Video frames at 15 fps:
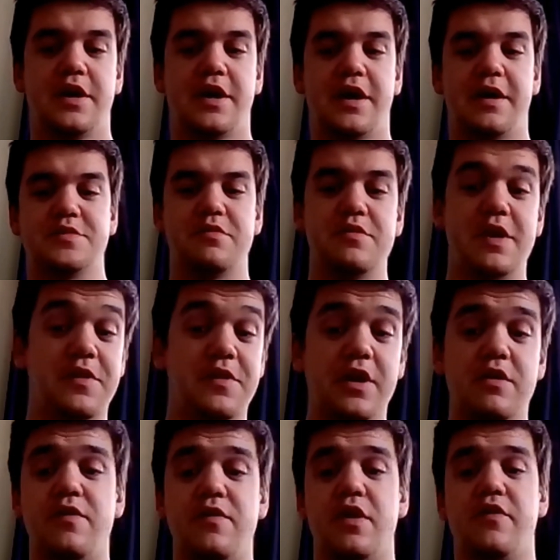So yeah,
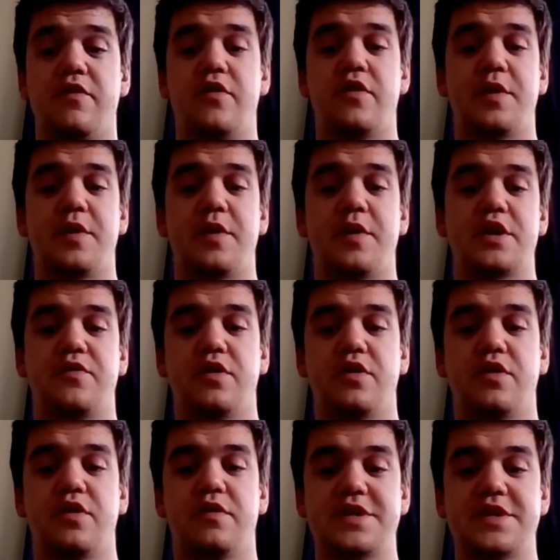thank you very, very much for
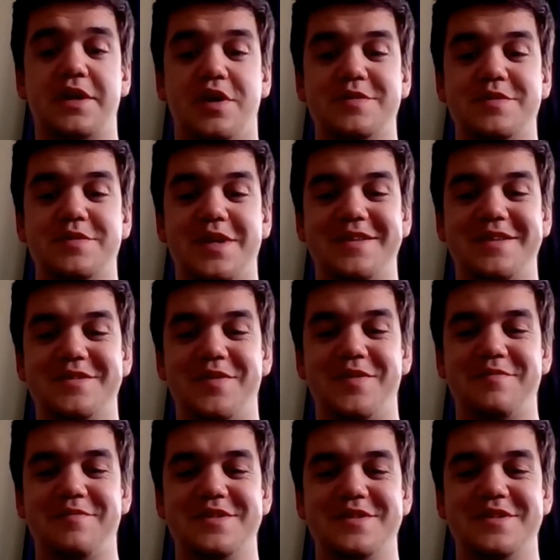taking time today
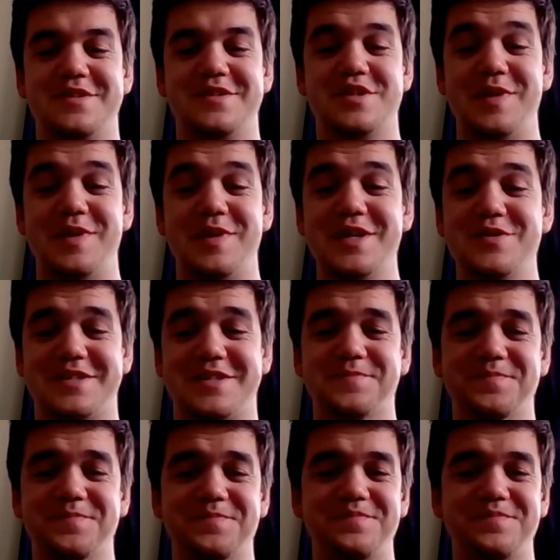to speak to us.